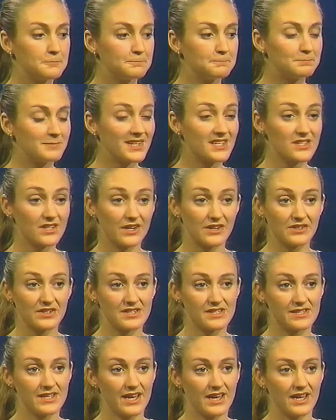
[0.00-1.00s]
That's hard to
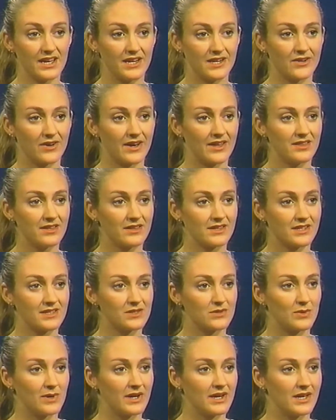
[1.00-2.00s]
say. You know, I think
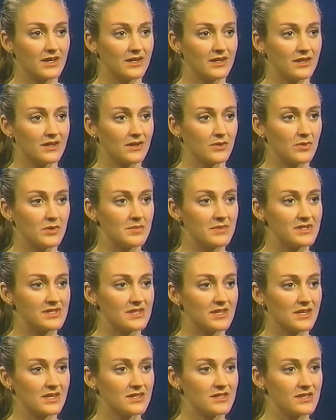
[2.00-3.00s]
that's why, women's
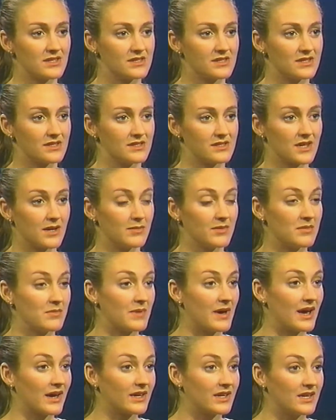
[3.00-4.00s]
tennis is coming
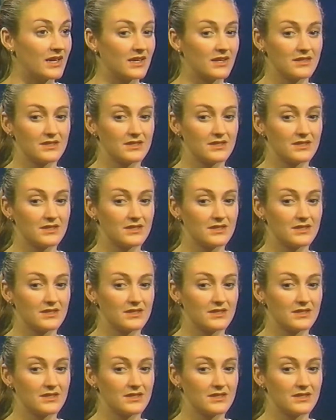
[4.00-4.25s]
back again.